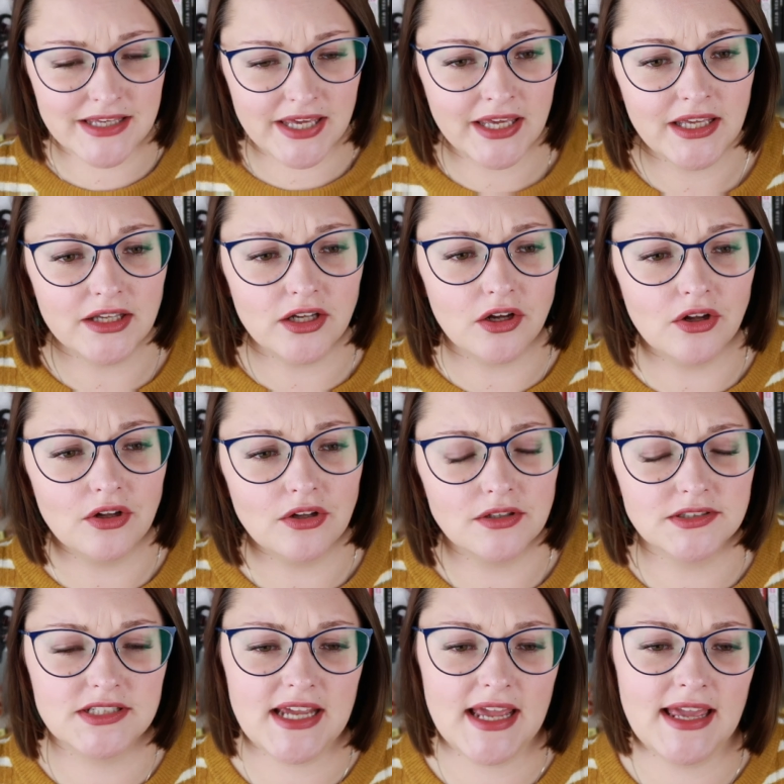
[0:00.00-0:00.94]

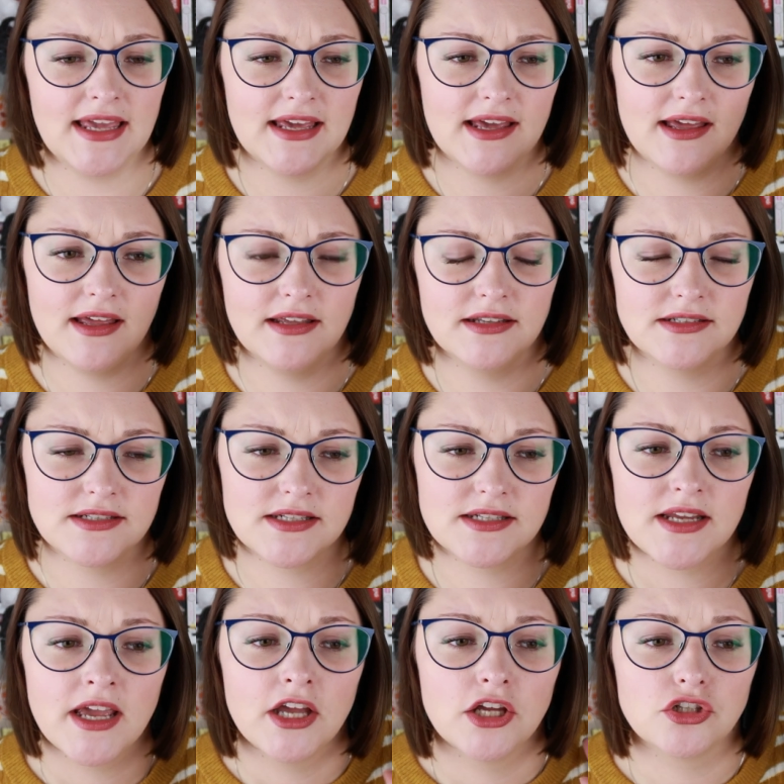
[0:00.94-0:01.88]
killed, and